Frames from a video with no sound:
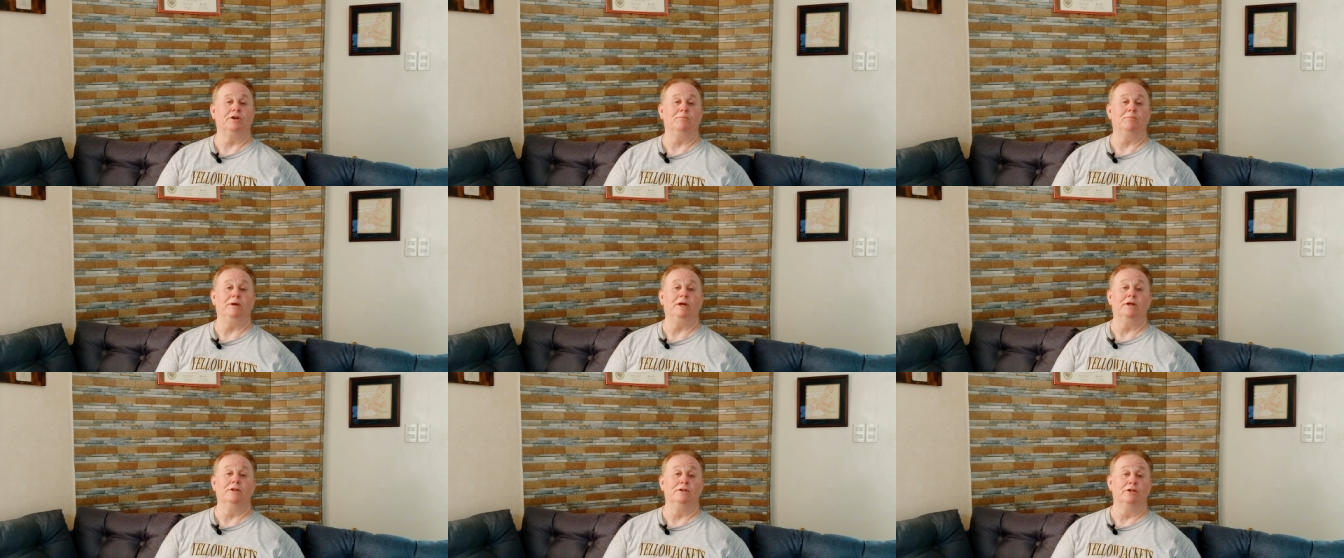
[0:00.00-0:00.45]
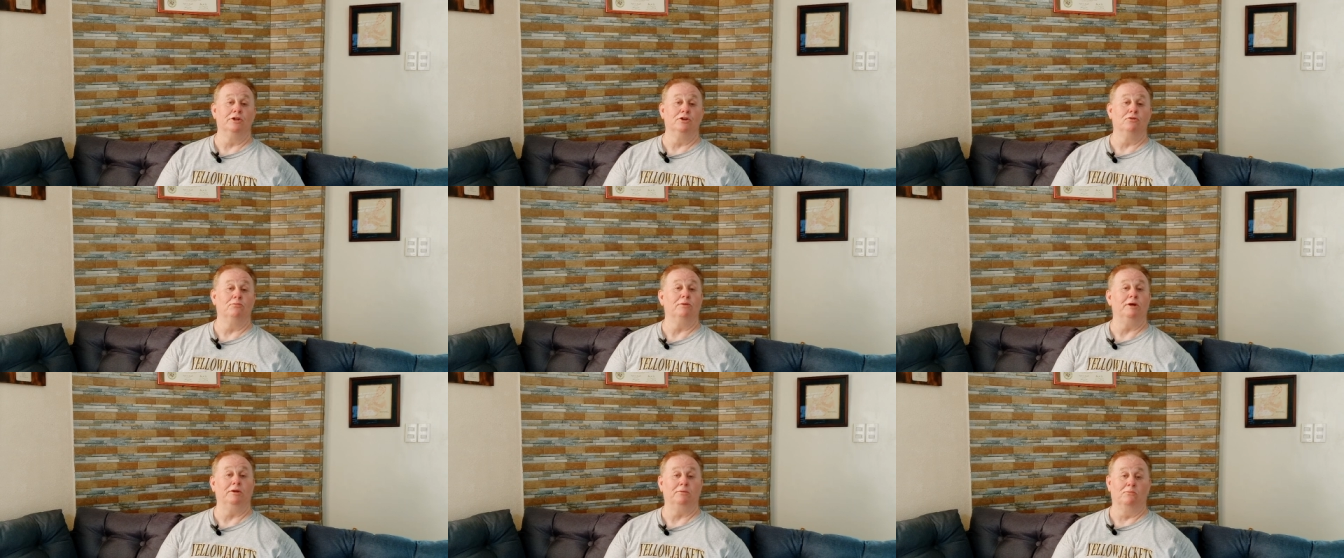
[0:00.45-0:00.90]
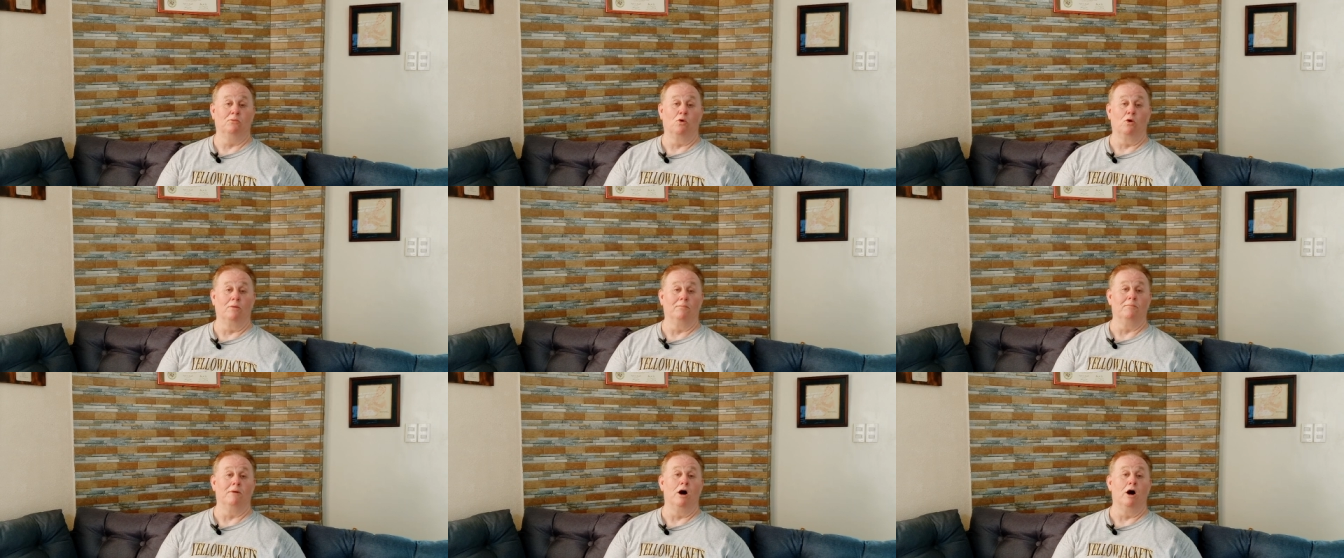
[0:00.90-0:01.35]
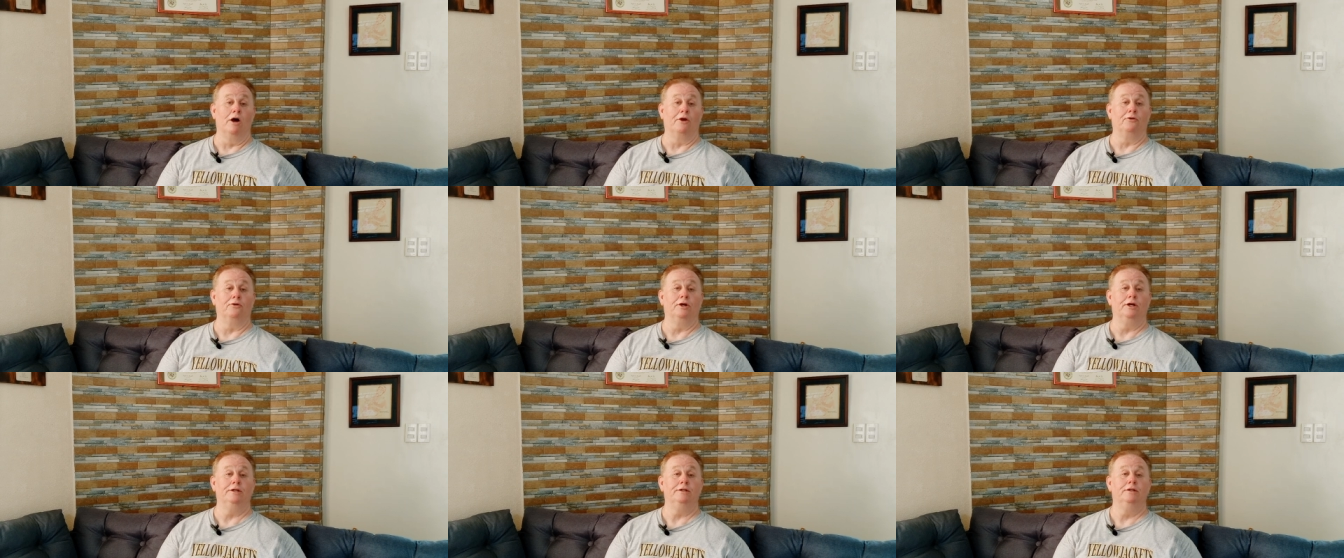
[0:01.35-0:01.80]
can be a little bit more
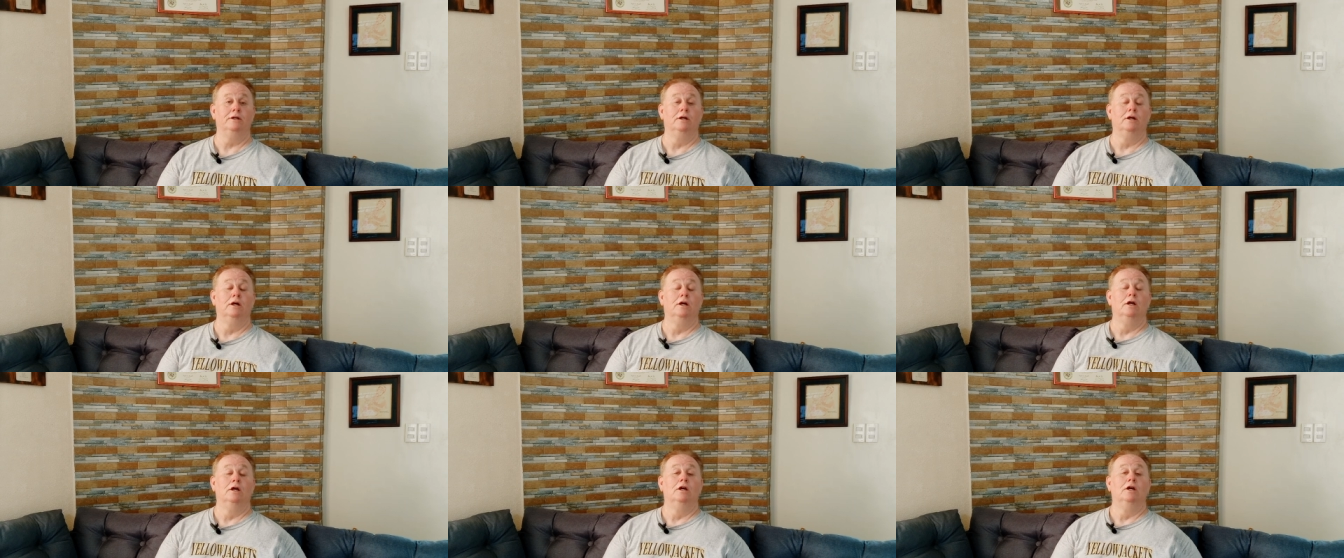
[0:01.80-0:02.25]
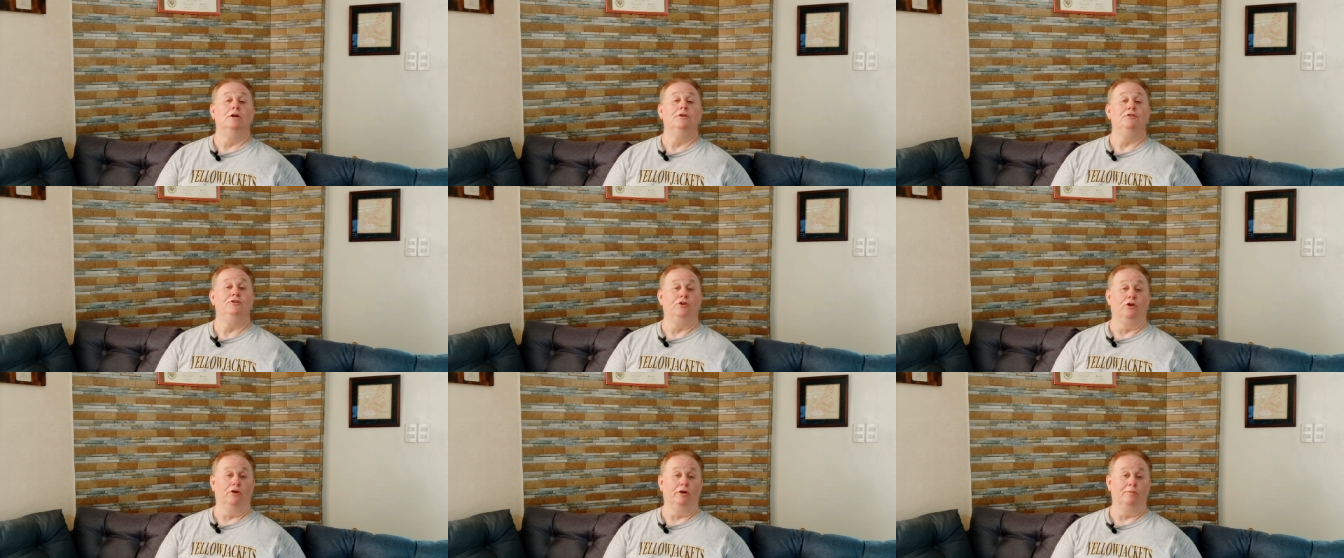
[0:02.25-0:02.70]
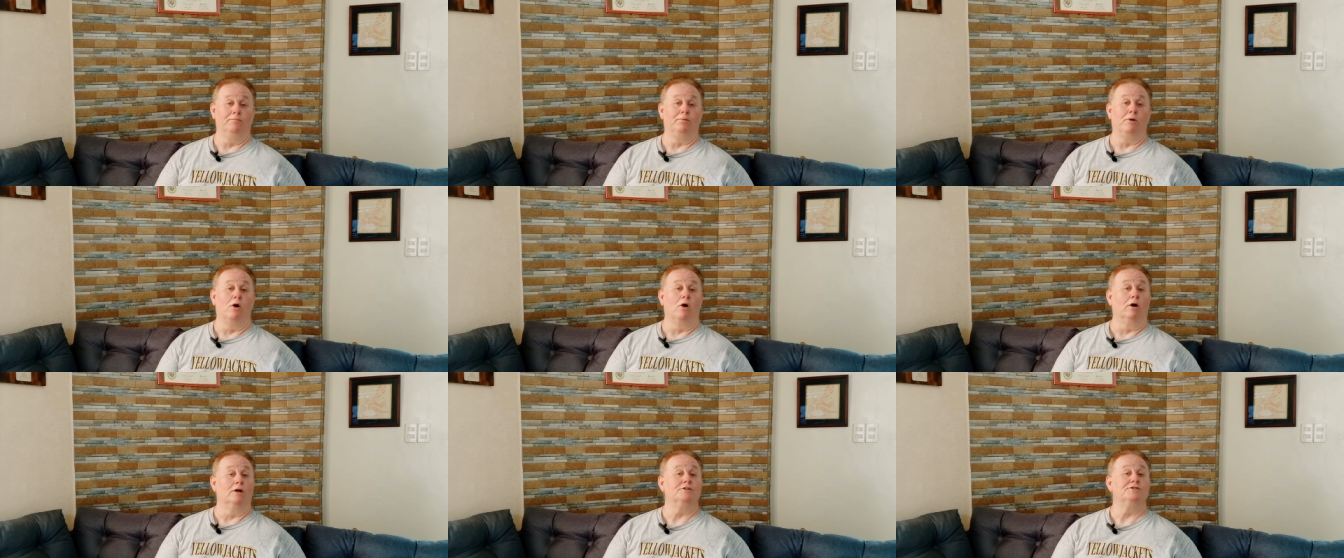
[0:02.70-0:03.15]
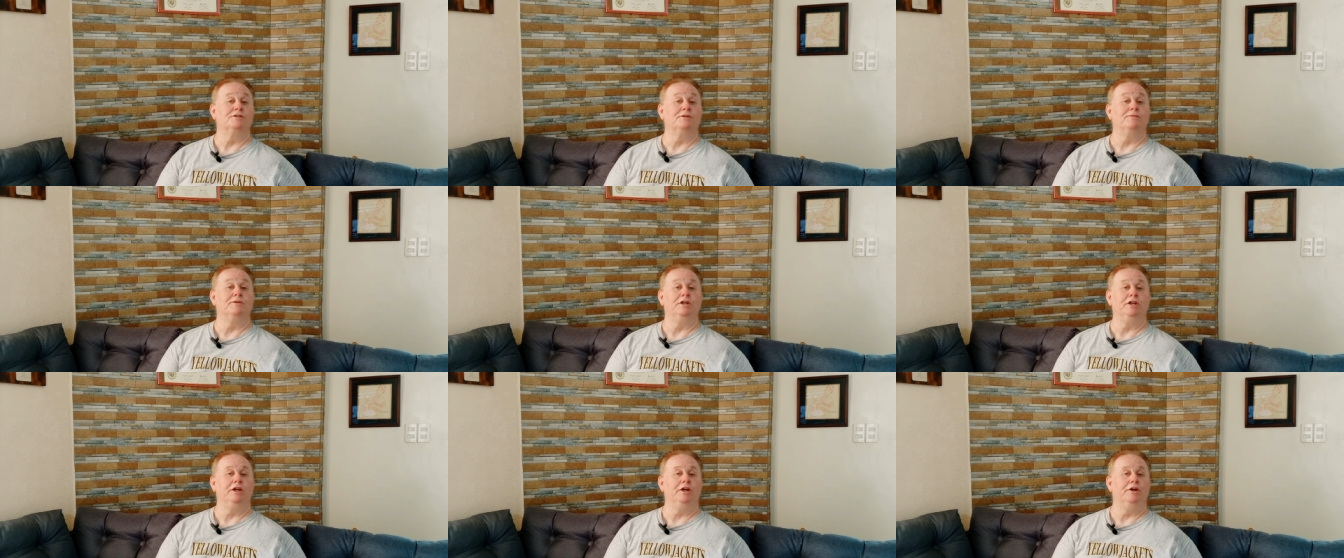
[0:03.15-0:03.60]
moderate during parts
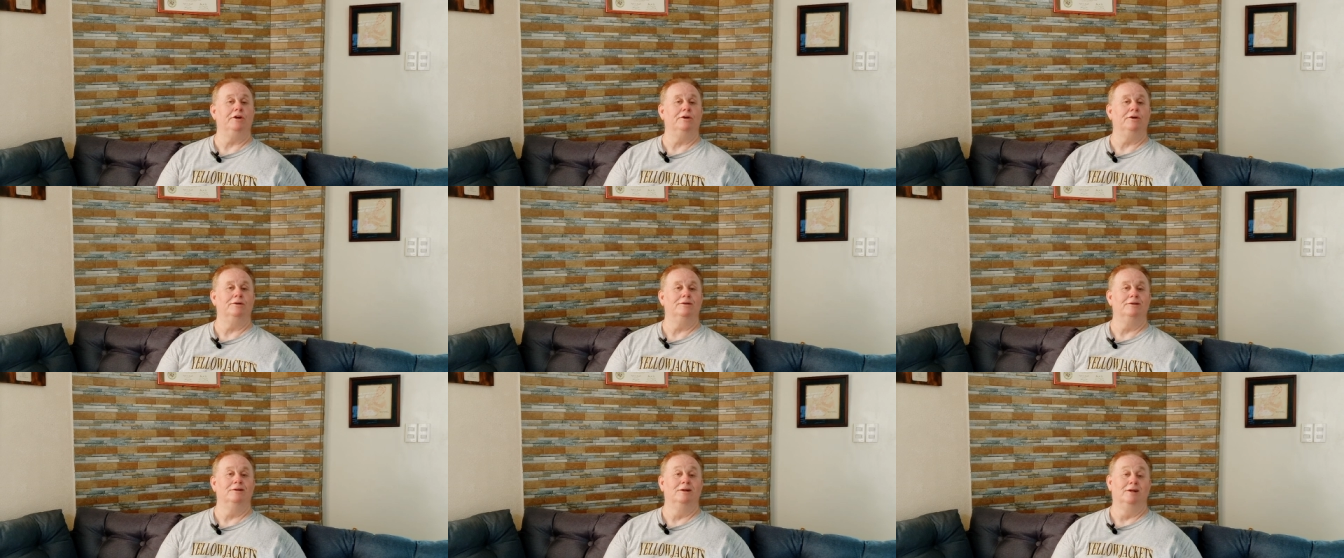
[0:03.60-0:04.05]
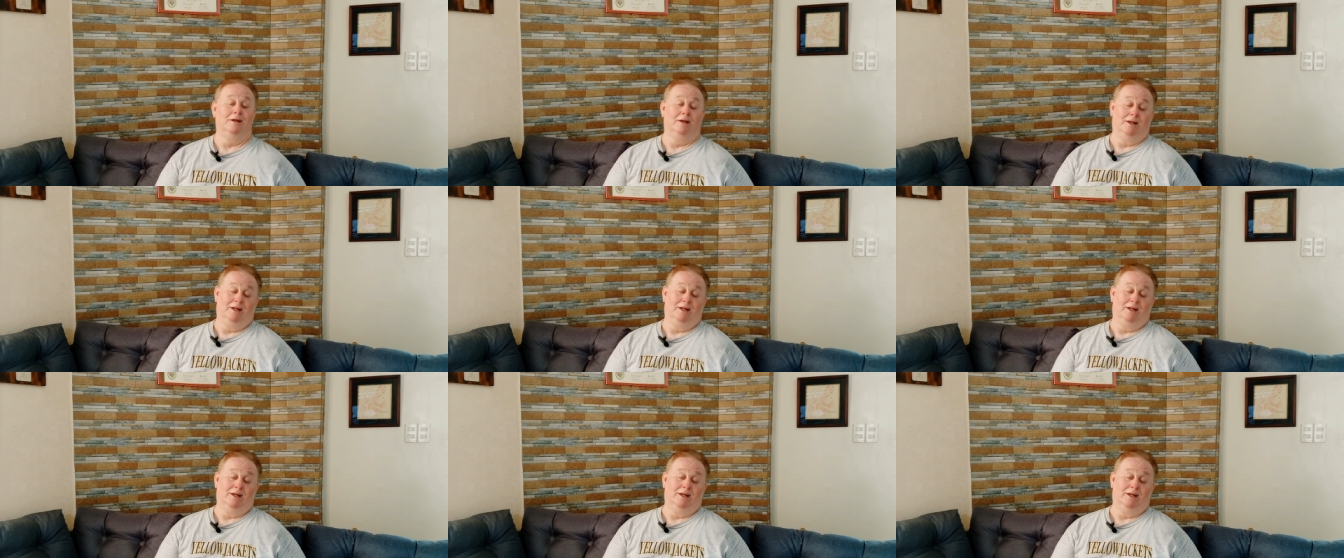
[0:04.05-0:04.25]
of the year.